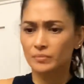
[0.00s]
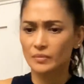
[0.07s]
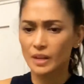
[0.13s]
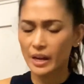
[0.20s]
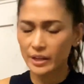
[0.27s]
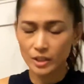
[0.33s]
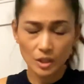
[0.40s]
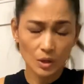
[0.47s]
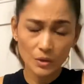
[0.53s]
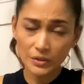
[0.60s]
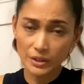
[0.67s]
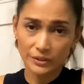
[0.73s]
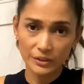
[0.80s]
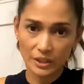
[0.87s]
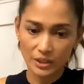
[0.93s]
I know
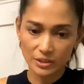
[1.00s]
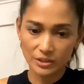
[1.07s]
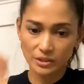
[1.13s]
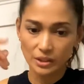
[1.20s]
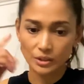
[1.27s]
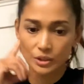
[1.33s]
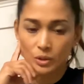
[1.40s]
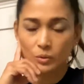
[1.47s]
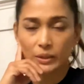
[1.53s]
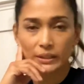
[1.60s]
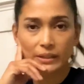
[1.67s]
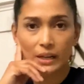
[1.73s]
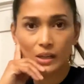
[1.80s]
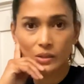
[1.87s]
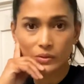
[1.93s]
that there's a new one
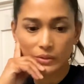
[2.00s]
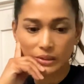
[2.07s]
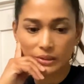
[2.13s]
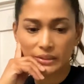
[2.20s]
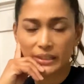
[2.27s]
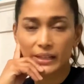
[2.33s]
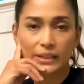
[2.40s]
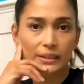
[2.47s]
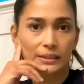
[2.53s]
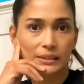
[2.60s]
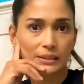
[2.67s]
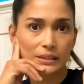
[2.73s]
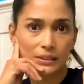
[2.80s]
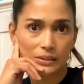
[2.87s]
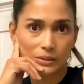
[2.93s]
now, the
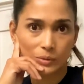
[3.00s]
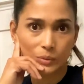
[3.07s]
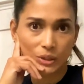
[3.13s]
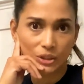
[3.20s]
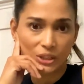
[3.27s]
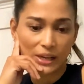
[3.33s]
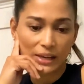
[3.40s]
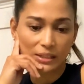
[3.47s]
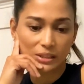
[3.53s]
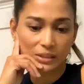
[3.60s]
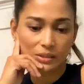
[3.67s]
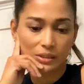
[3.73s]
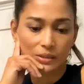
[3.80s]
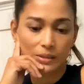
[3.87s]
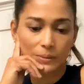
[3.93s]
XD, which
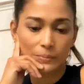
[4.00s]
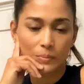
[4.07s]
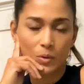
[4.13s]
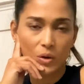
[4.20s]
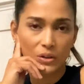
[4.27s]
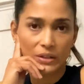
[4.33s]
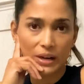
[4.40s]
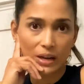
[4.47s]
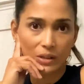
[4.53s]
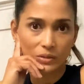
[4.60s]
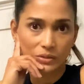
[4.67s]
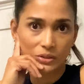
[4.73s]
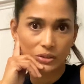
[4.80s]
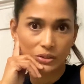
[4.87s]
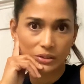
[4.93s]
has more
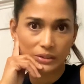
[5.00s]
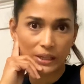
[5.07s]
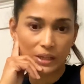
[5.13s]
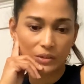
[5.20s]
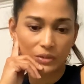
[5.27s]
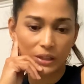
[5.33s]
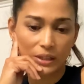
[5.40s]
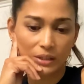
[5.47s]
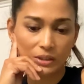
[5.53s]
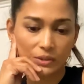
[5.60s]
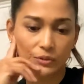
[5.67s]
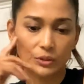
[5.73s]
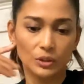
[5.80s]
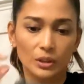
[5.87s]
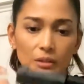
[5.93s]
rounds, 10 rounds
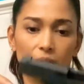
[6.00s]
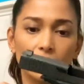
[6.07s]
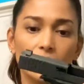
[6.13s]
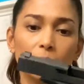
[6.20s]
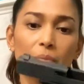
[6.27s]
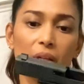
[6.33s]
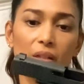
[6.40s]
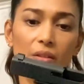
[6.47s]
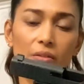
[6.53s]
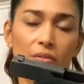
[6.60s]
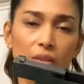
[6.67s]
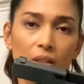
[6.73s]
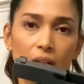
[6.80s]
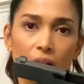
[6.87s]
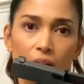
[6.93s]
for a little bit
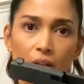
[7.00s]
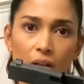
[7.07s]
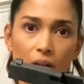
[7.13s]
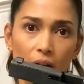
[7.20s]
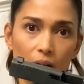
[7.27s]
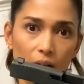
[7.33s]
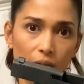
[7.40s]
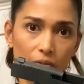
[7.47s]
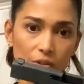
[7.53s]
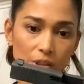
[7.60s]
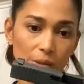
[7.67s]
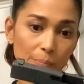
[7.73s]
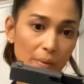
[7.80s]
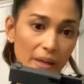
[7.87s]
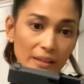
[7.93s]
of
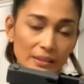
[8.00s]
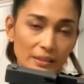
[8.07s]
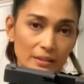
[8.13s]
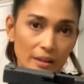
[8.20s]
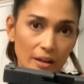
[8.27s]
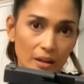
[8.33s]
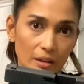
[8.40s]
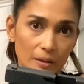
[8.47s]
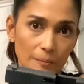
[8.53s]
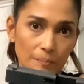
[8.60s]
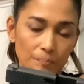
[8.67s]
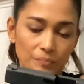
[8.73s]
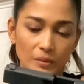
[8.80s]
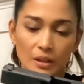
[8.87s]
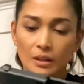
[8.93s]
space there.
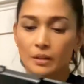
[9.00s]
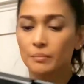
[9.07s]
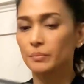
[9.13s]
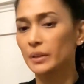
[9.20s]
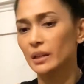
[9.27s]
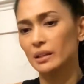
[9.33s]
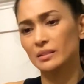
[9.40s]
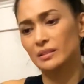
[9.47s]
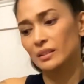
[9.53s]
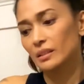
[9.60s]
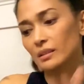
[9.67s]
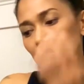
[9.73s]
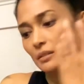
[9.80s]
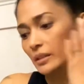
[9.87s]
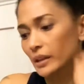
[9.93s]
But
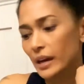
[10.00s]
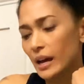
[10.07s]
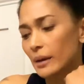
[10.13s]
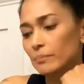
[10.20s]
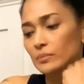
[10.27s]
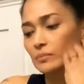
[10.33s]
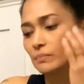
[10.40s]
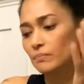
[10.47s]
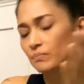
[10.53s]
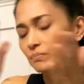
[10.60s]
I'm